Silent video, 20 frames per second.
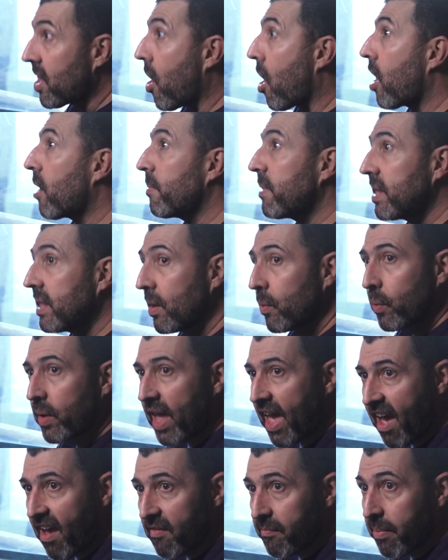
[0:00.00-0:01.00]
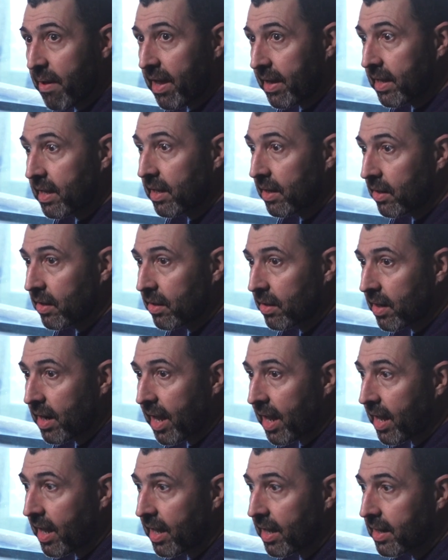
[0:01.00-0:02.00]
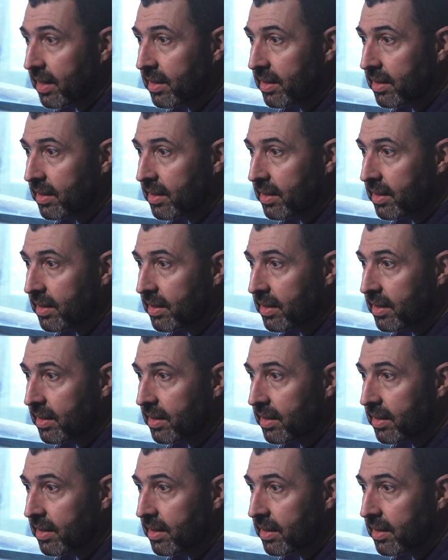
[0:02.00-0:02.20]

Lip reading: army that we have back here, and